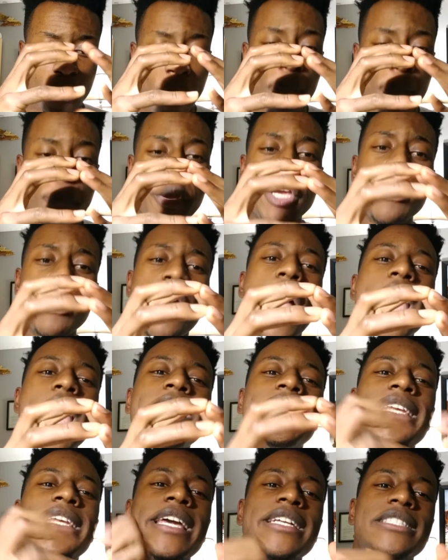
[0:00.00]
bring your
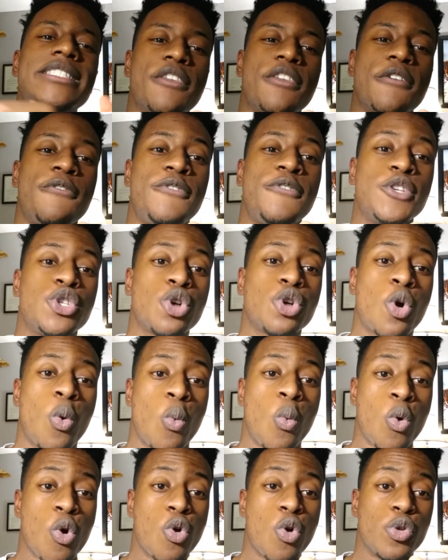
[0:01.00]
idea into the physical
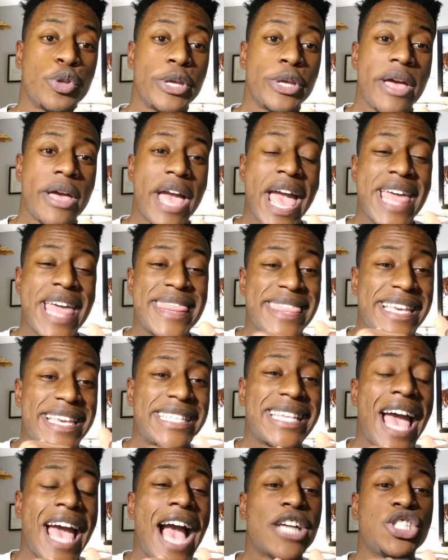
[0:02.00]
world. And this
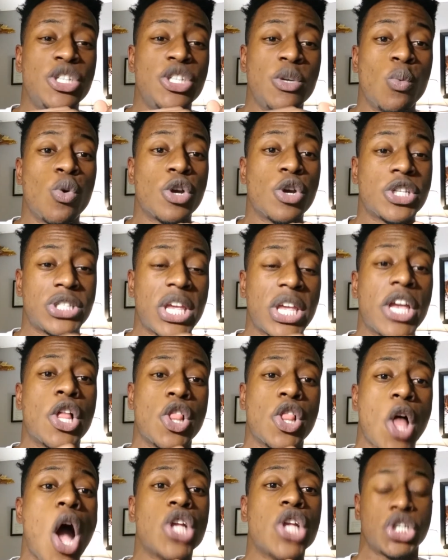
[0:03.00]
actually works
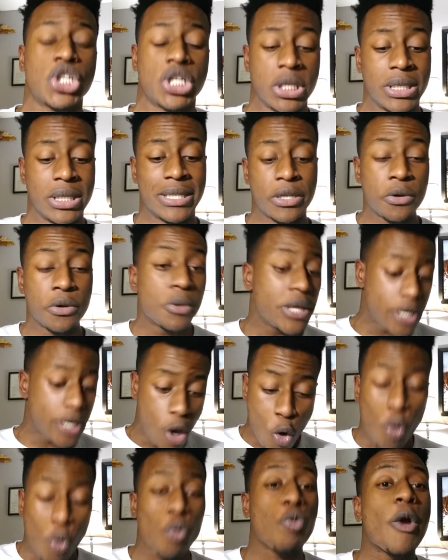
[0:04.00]
psychologically. Literally
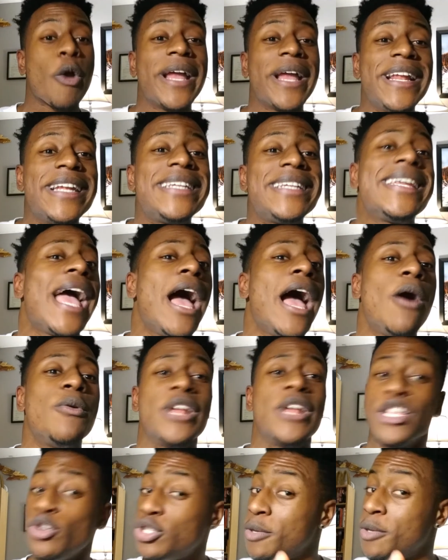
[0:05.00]
write it down
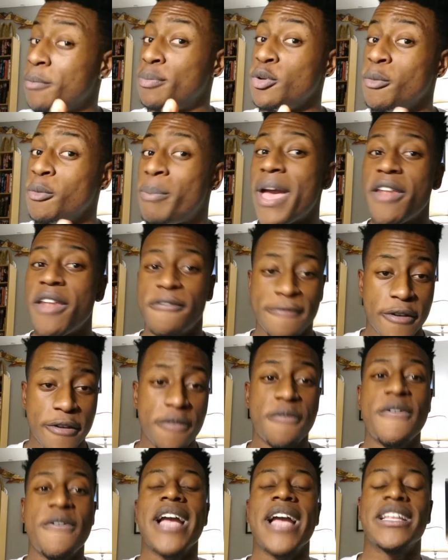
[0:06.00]
and use a blue pen. Fun
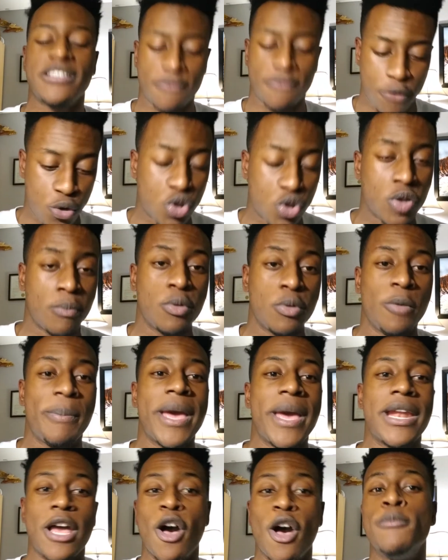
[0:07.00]
fact, if you use a blue pen,
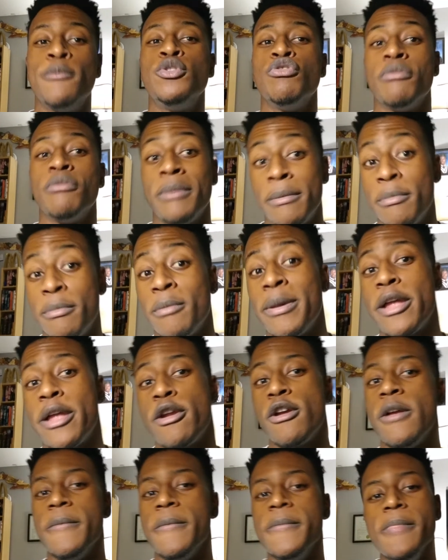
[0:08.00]
it helps you remember better.
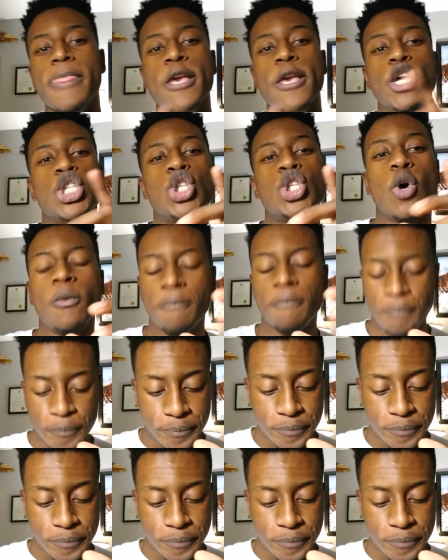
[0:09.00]
So